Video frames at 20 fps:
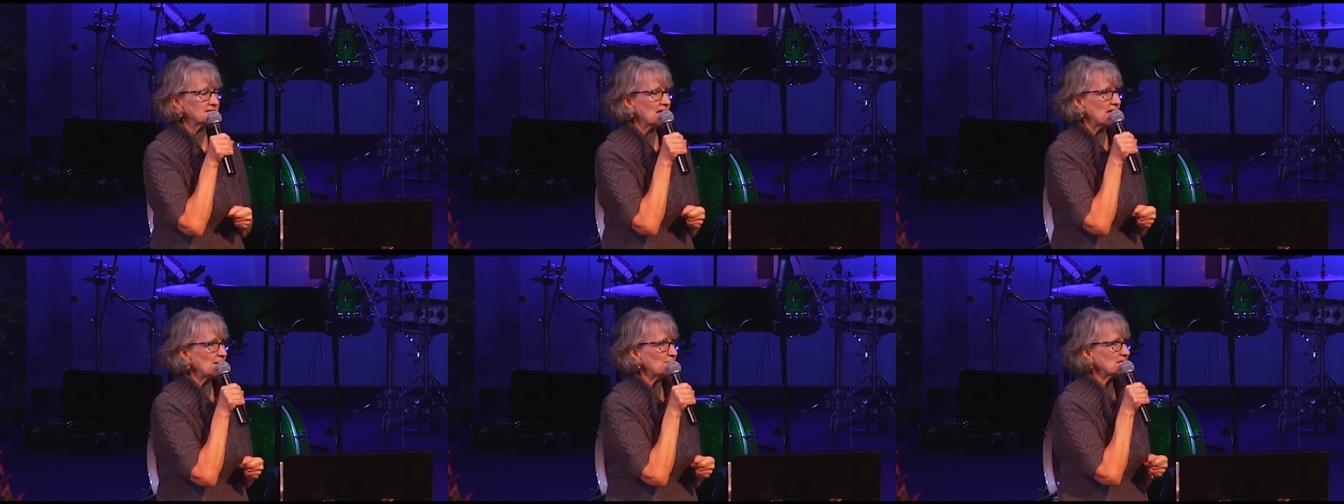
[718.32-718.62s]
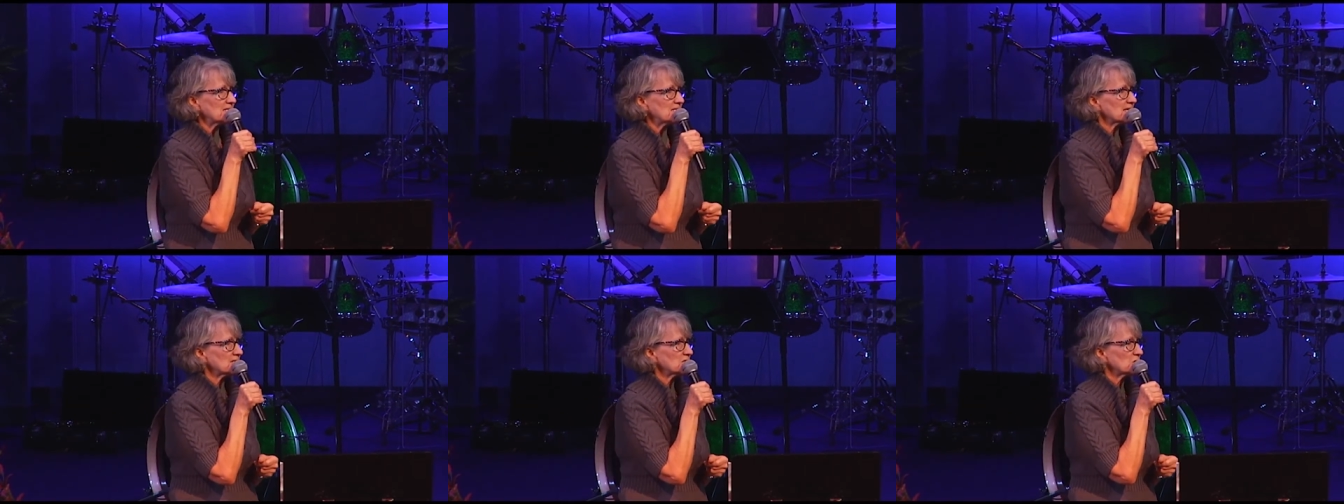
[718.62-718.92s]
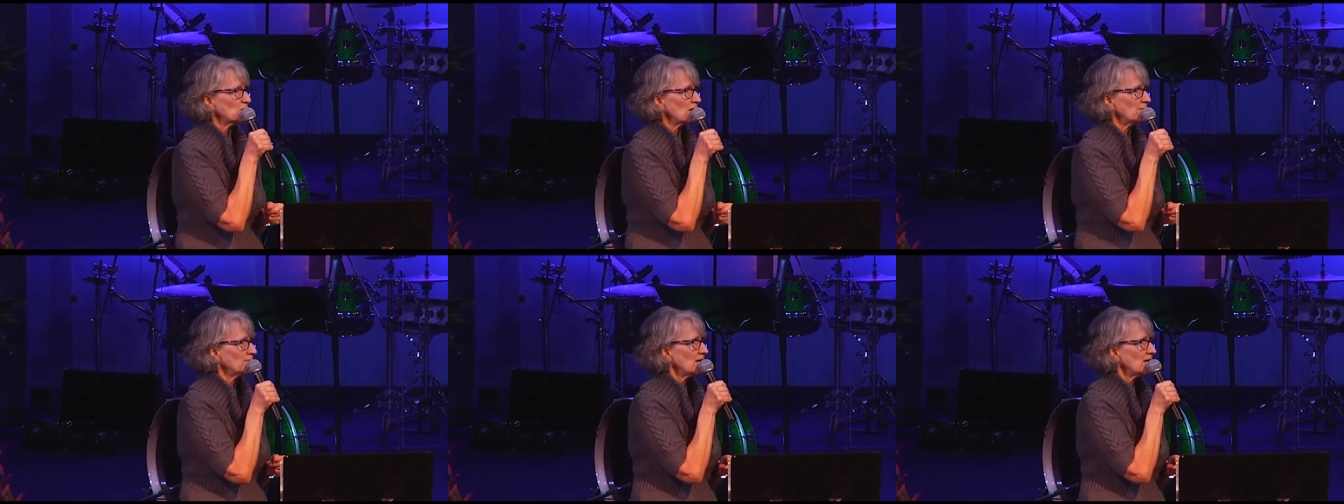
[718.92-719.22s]
name, he said
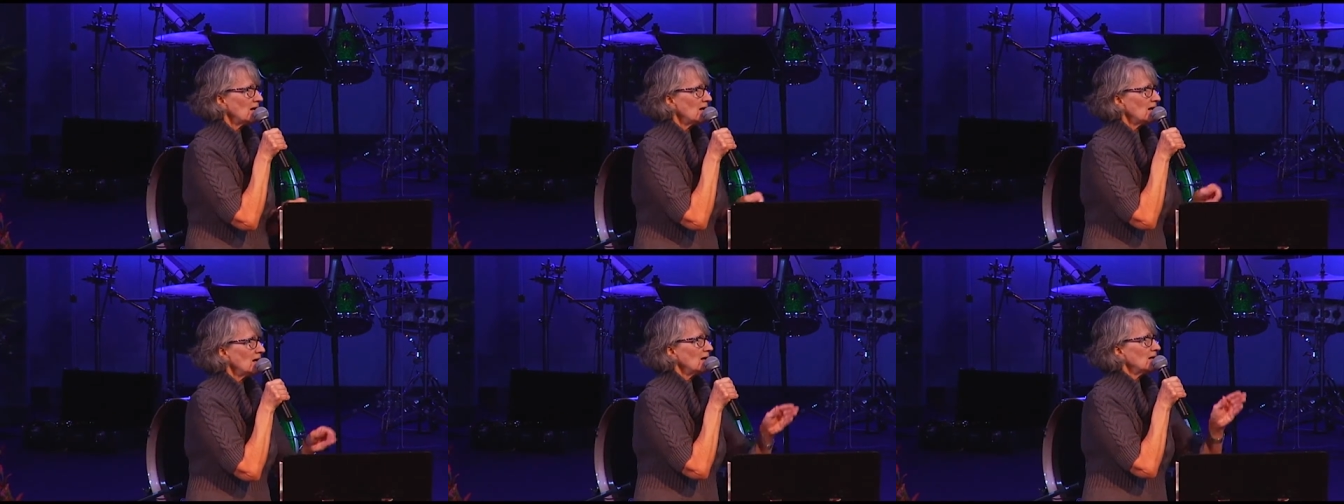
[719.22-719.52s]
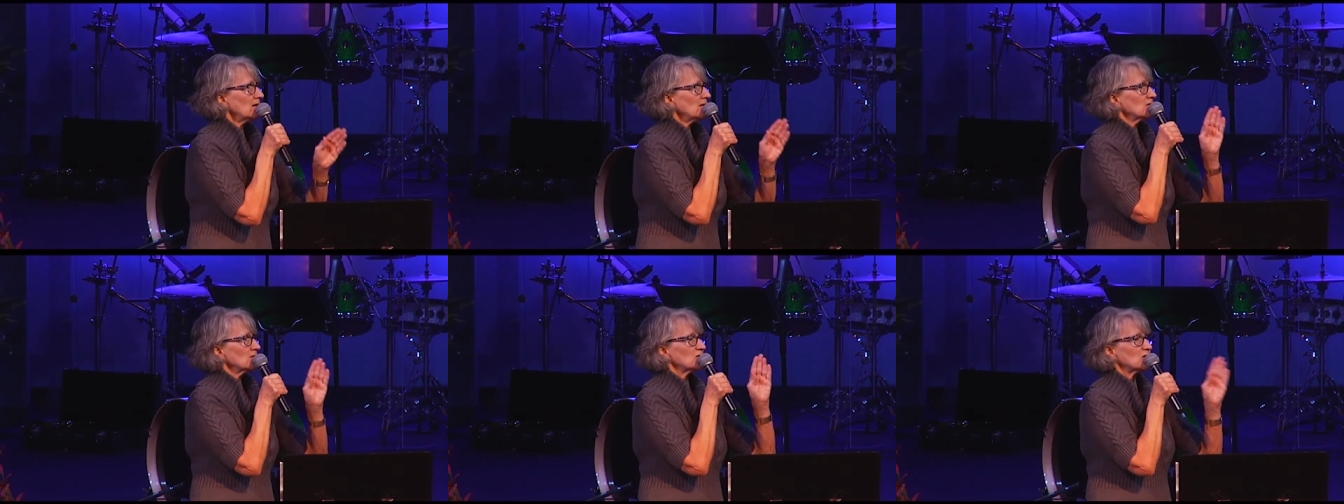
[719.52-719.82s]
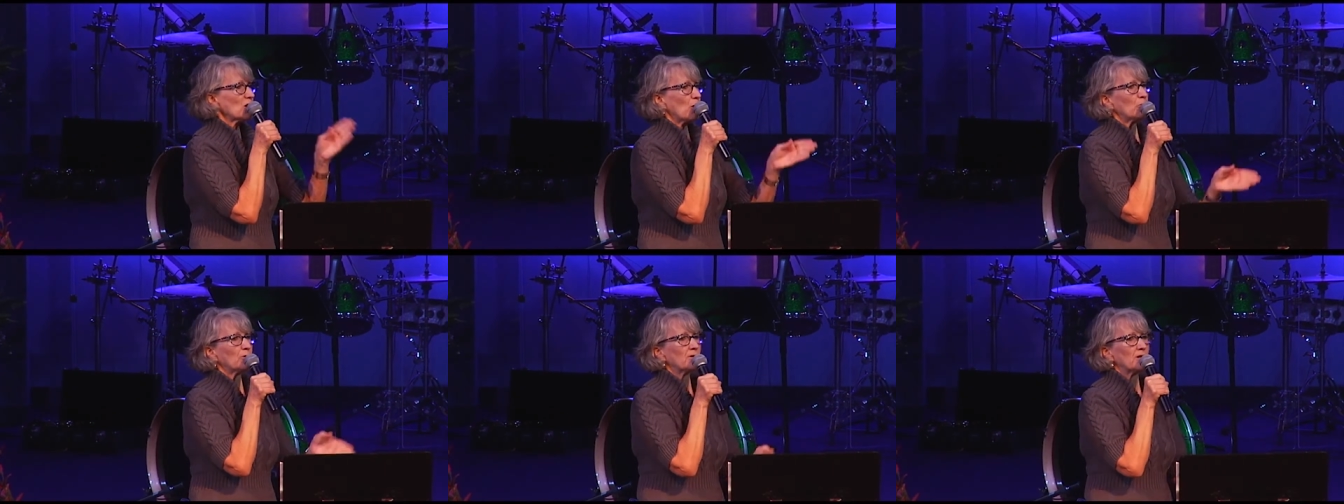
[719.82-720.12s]
to him,
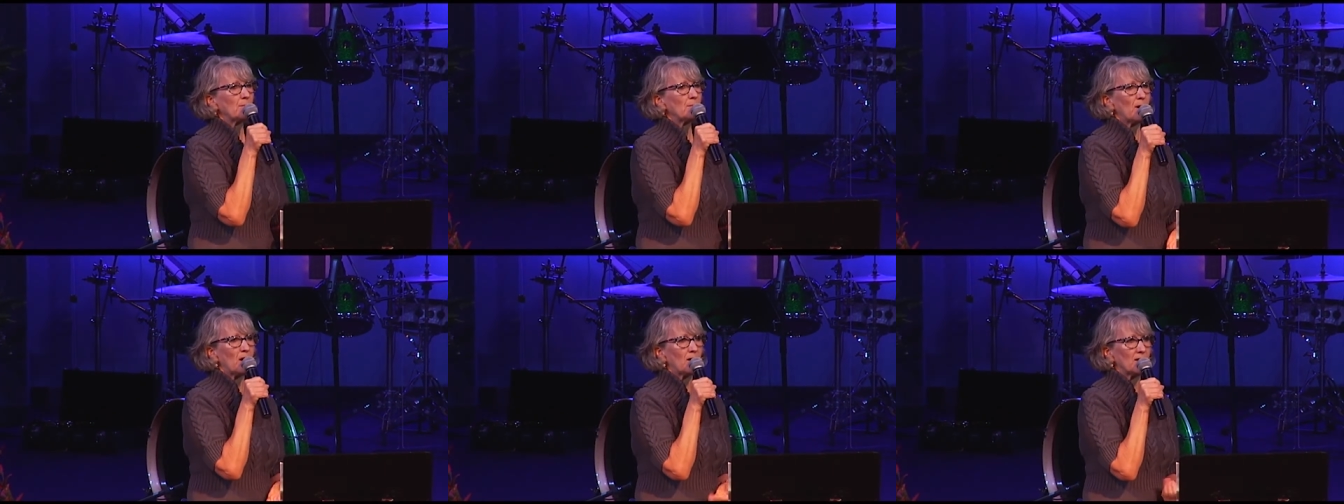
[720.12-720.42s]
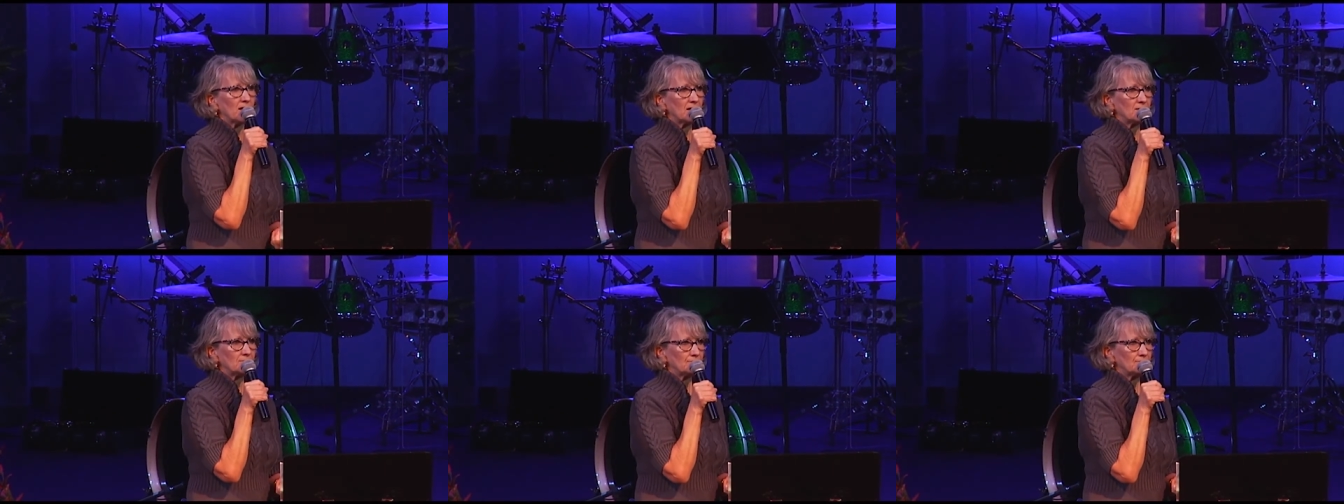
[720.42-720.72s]
don't worry about it.